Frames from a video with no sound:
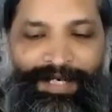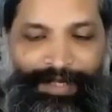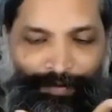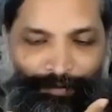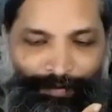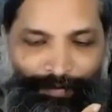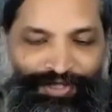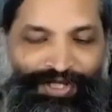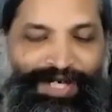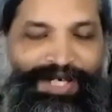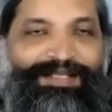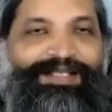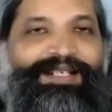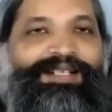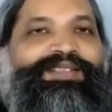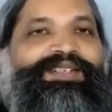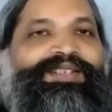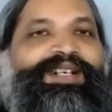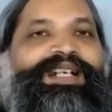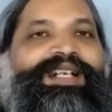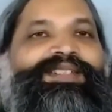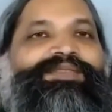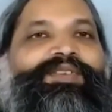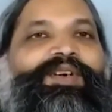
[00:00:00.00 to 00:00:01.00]
which has its
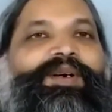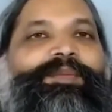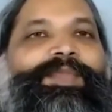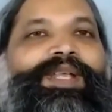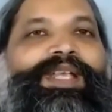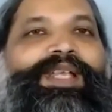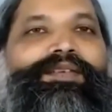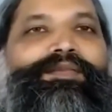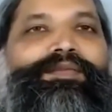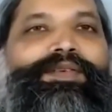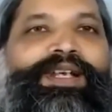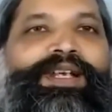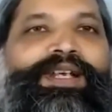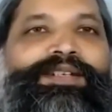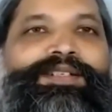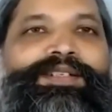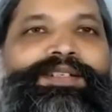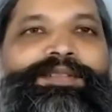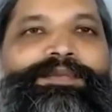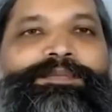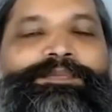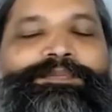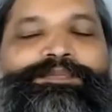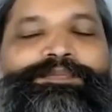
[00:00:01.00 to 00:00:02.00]
transforming effect.
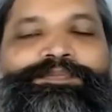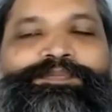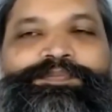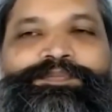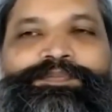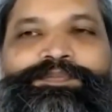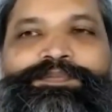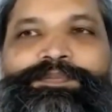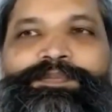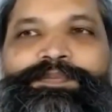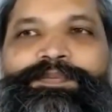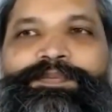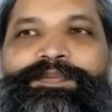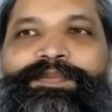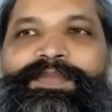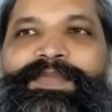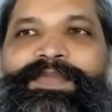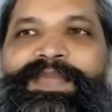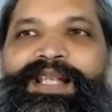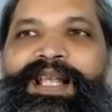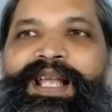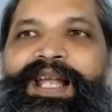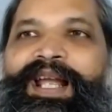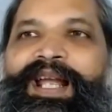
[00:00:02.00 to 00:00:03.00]

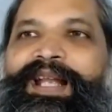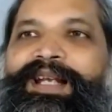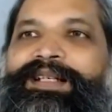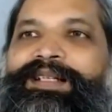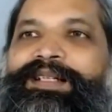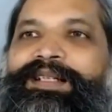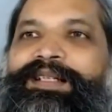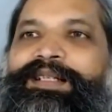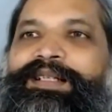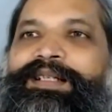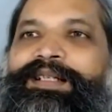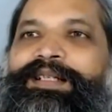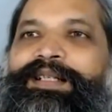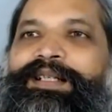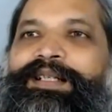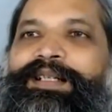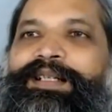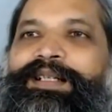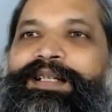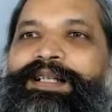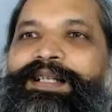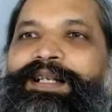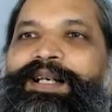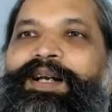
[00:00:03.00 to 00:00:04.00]
And
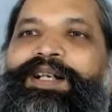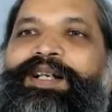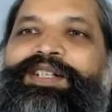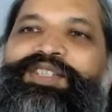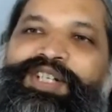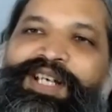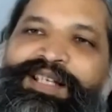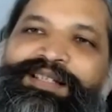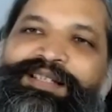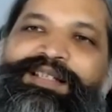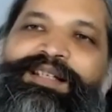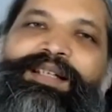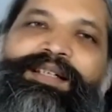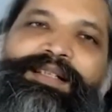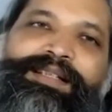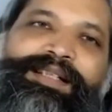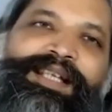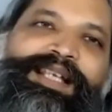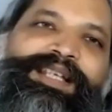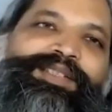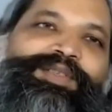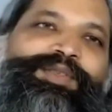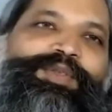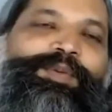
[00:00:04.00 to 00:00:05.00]
just
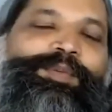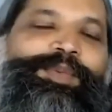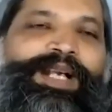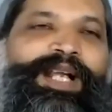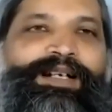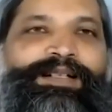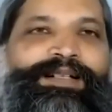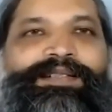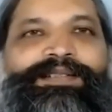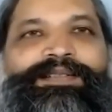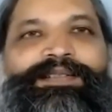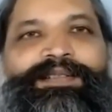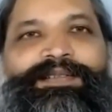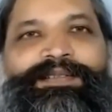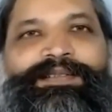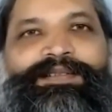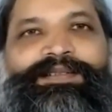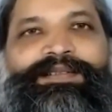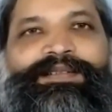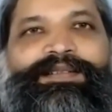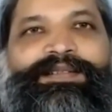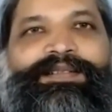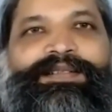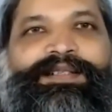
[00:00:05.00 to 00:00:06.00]
these two
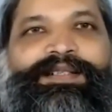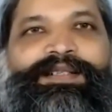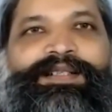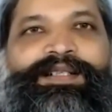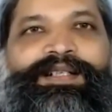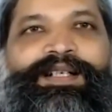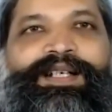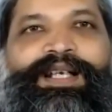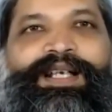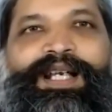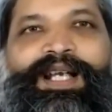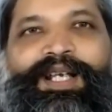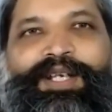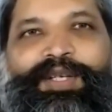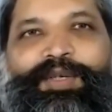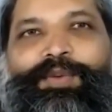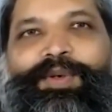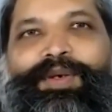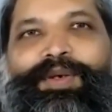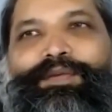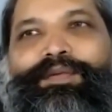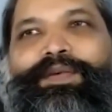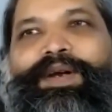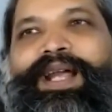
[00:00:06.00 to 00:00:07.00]
practices, you
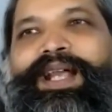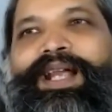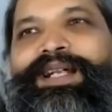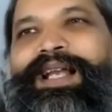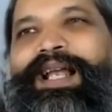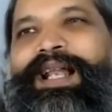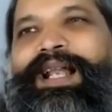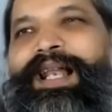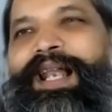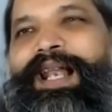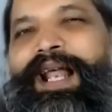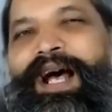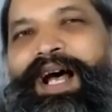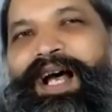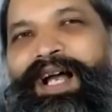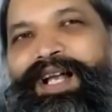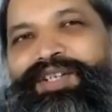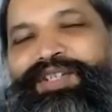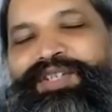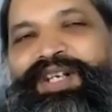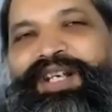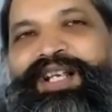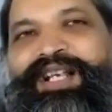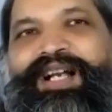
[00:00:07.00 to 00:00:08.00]
will find
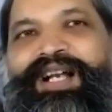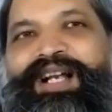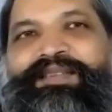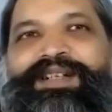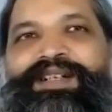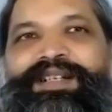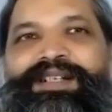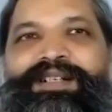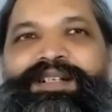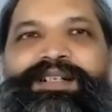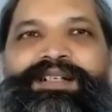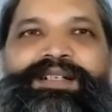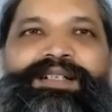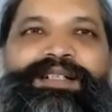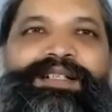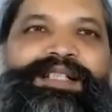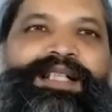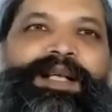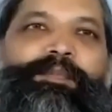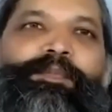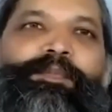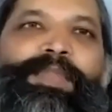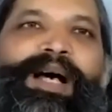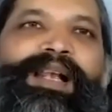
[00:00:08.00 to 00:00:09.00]
largely cover
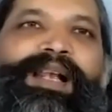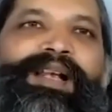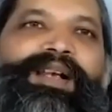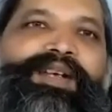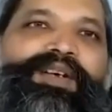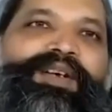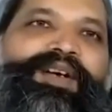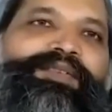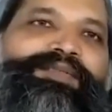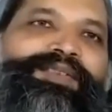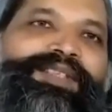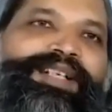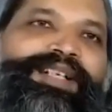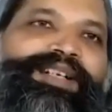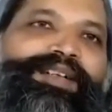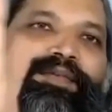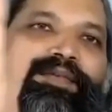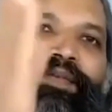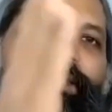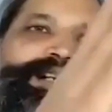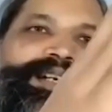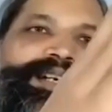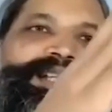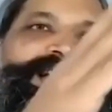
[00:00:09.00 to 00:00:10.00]
the bulk of the
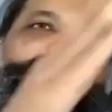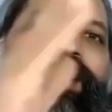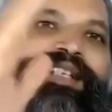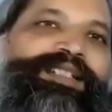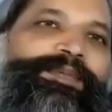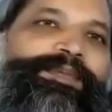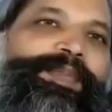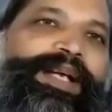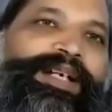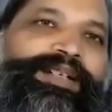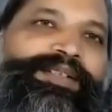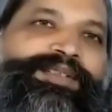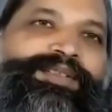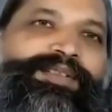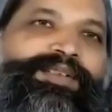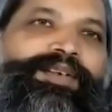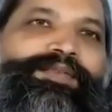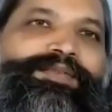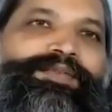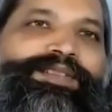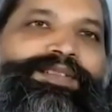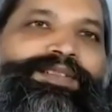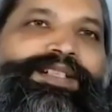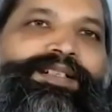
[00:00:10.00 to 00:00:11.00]
different aspects
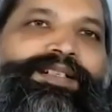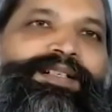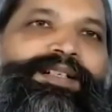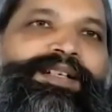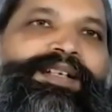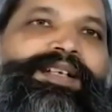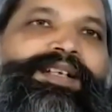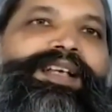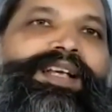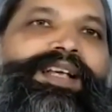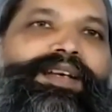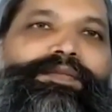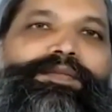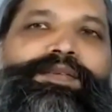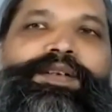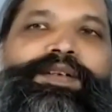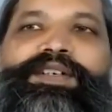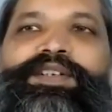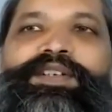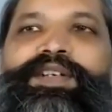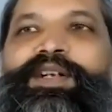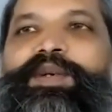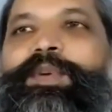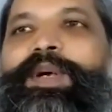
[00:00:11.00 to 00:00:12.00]
of the
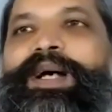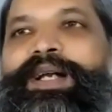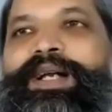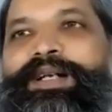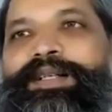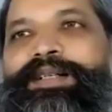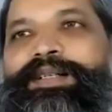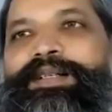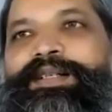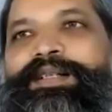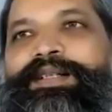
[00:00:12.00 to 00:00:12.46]
effort required.